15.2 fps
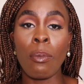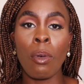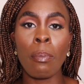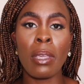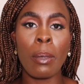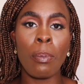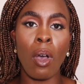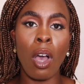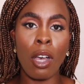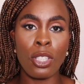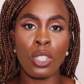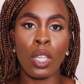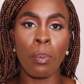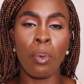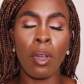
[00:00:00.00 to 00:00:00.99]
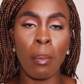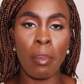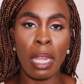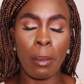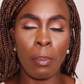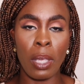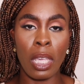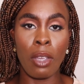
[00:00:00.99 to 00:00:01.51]
when people ask you point
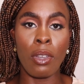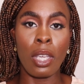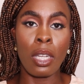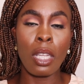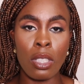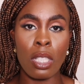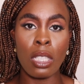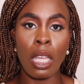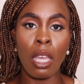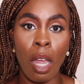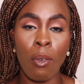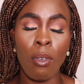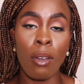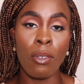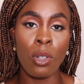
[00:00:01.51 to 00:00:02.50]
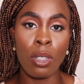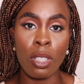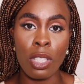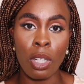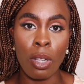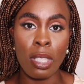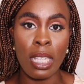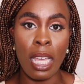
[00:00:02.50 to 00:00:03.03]
blank period, just say, I'd rather not
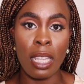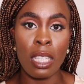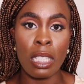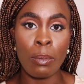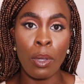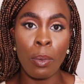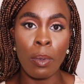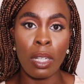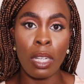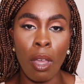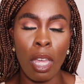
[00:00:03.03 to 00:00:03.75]
disclose that at this moment.